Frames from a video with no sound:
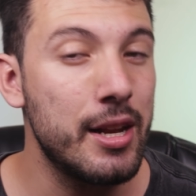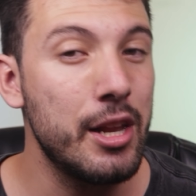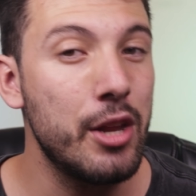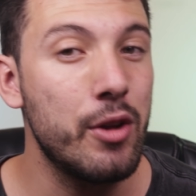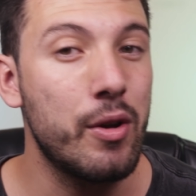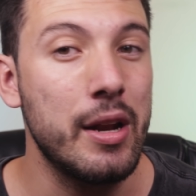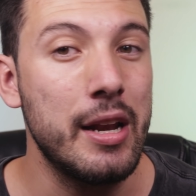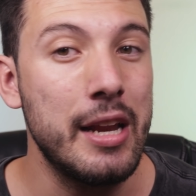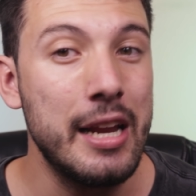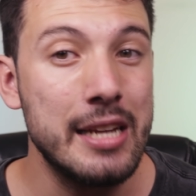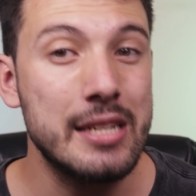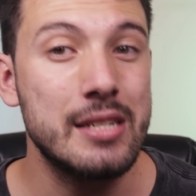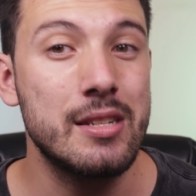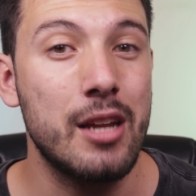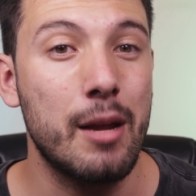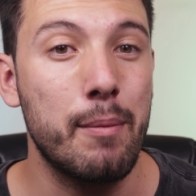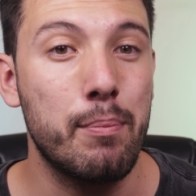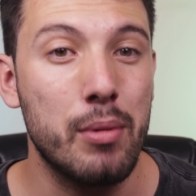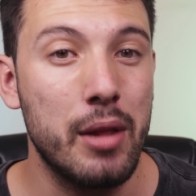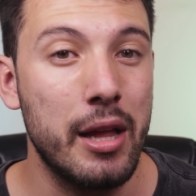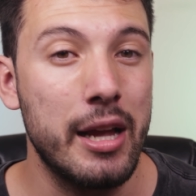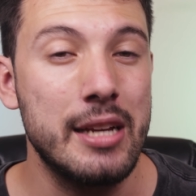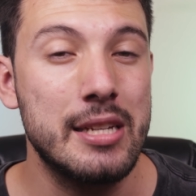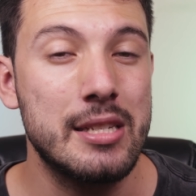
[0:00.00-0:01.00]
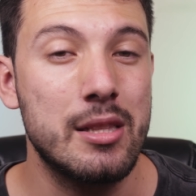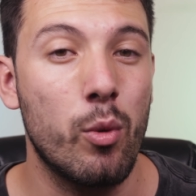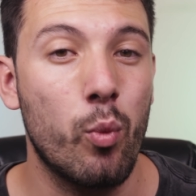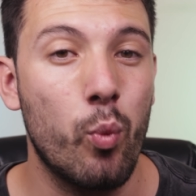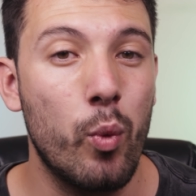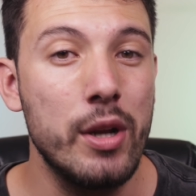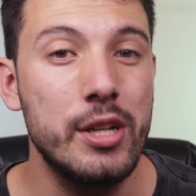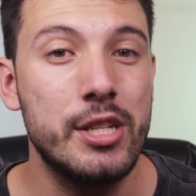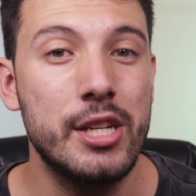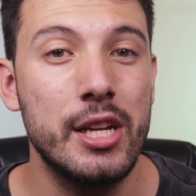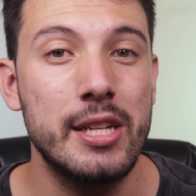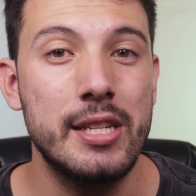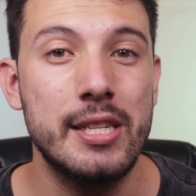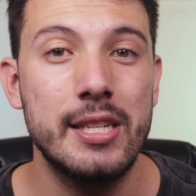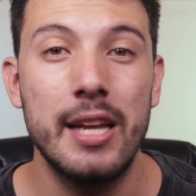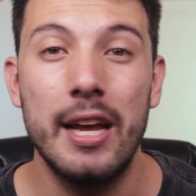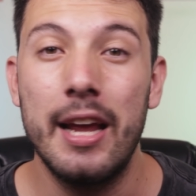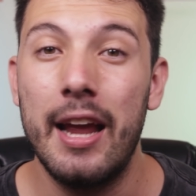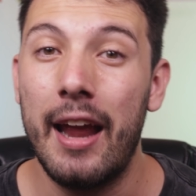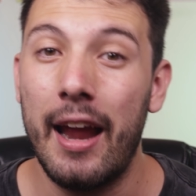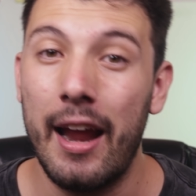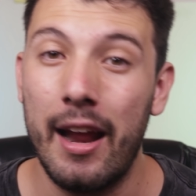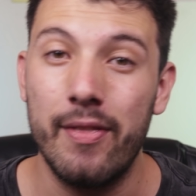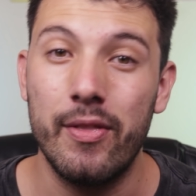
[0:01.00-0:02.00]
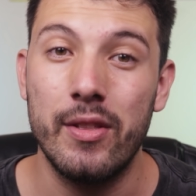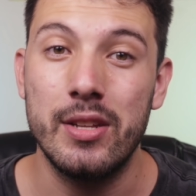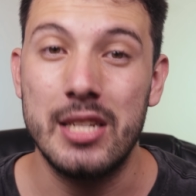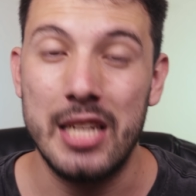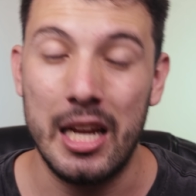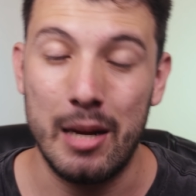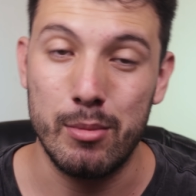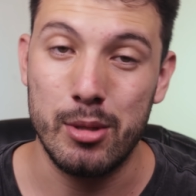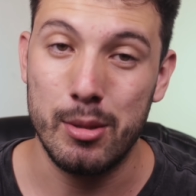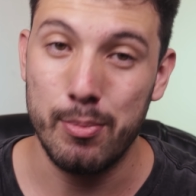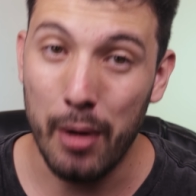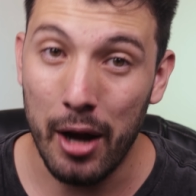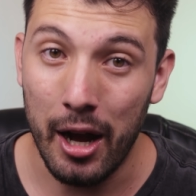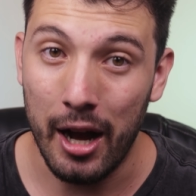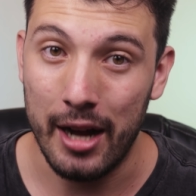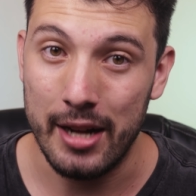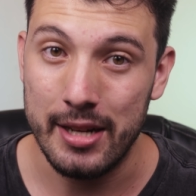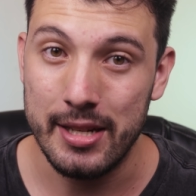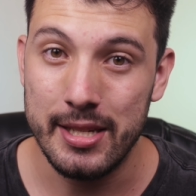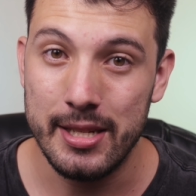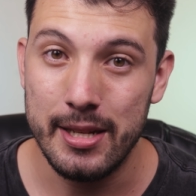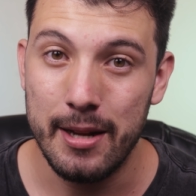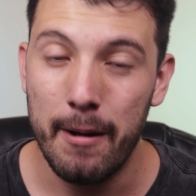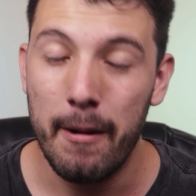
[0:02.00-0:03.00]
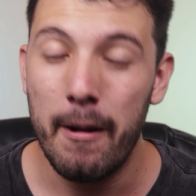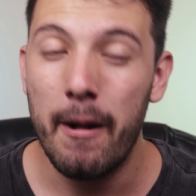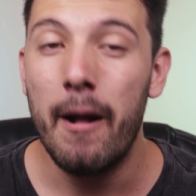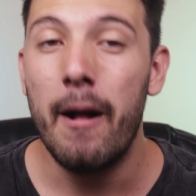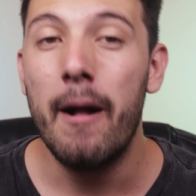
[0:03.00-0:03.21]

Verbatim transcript: that you can easily place the widgets in the same spots.